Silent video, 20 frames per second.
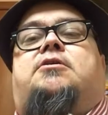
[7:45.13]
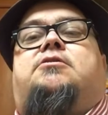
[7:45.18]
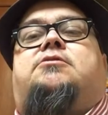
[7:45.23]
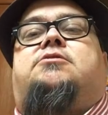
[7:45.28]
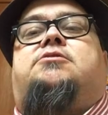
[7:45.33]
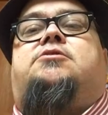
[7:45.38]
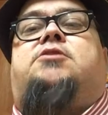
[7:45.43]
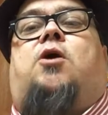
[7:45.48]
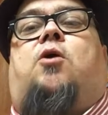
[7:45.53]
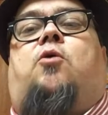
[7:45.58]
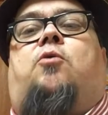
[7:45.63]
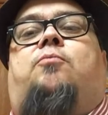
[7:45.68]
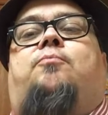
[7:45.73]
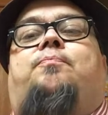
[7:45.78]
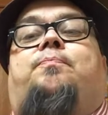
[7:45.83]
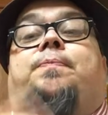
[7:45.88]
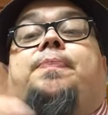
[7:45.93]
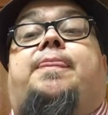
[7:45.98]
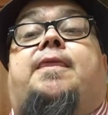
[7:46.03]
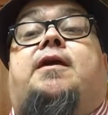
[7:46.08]
So,
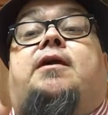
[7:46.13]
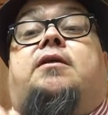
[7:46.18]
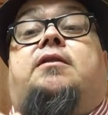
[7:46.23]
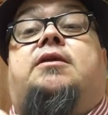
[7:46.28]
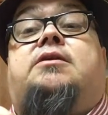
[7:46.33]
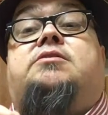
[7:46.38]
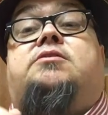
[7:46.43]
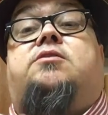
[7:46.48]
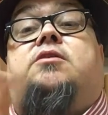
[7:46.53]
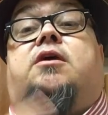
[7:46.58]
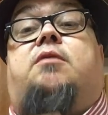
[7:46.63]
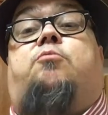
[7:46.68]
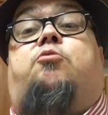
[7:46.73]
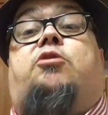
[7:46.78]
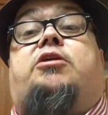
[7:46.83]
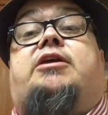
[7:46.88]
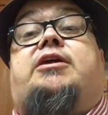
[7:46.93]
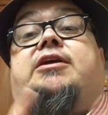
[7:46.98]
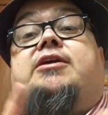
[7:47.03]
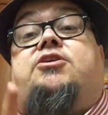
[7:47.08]
let's look up
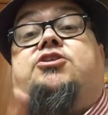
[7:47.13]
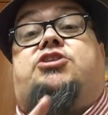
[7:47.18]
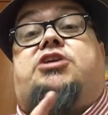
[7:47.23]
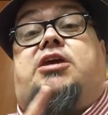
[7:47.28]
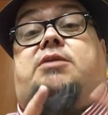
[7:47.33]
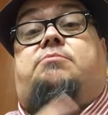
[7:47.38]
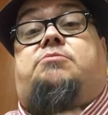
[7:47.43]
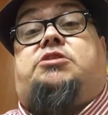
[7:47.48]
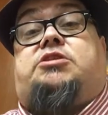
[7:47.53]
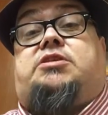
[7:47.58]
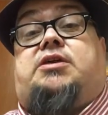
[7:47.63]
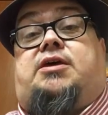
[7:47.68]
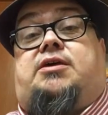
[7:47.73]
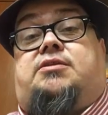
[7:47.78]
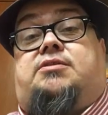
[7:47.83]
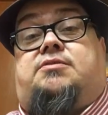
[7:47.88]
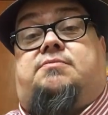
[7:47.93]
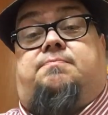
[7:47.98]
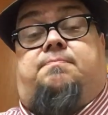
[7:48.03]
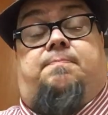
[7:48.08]
what King James says.